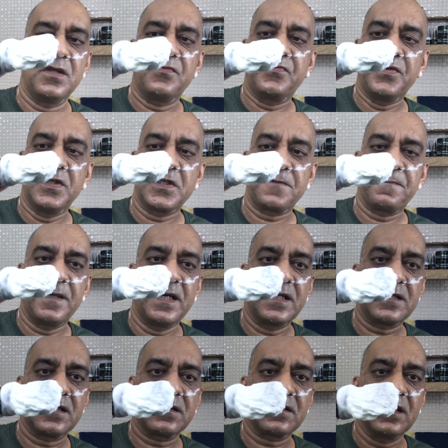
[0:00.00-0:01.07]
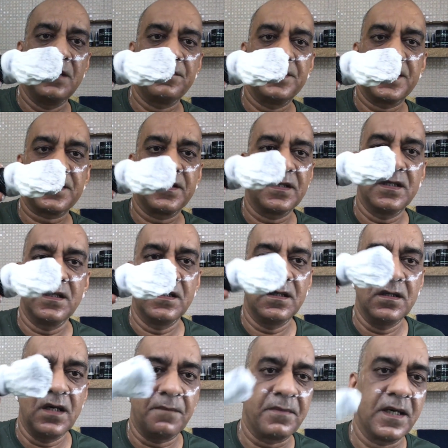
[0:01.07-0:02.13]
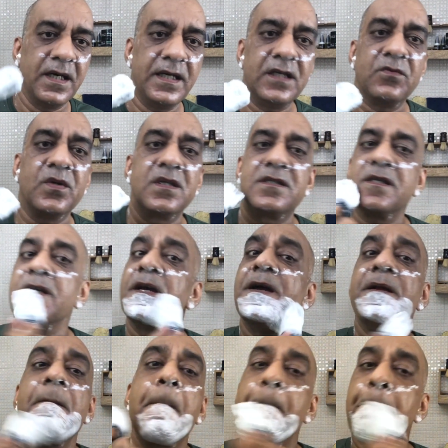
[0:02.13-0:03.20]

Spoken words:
first pass, so I'm just gonna apply it once again.